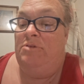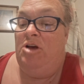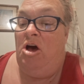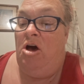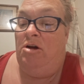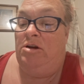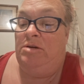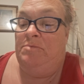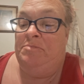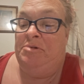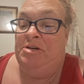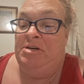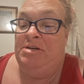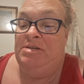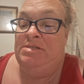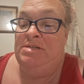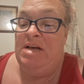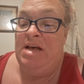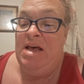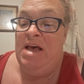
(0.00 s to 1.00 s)

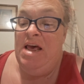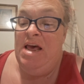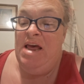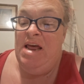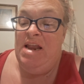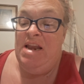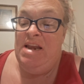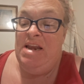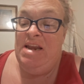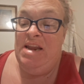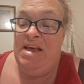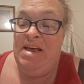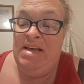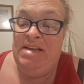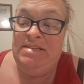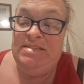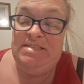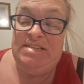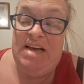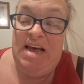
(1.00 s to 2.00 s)
Octopus,
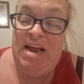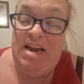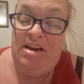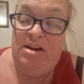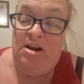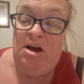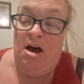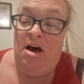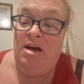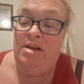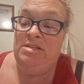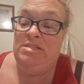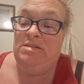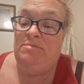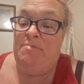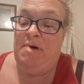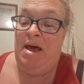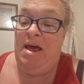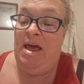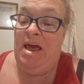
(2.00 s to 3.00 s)
Knits and
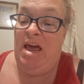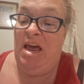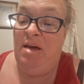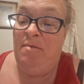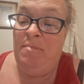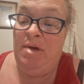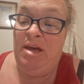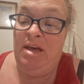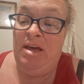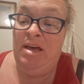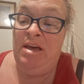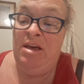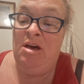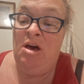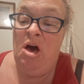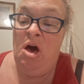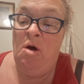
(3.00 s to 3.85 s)
Knots by Amy,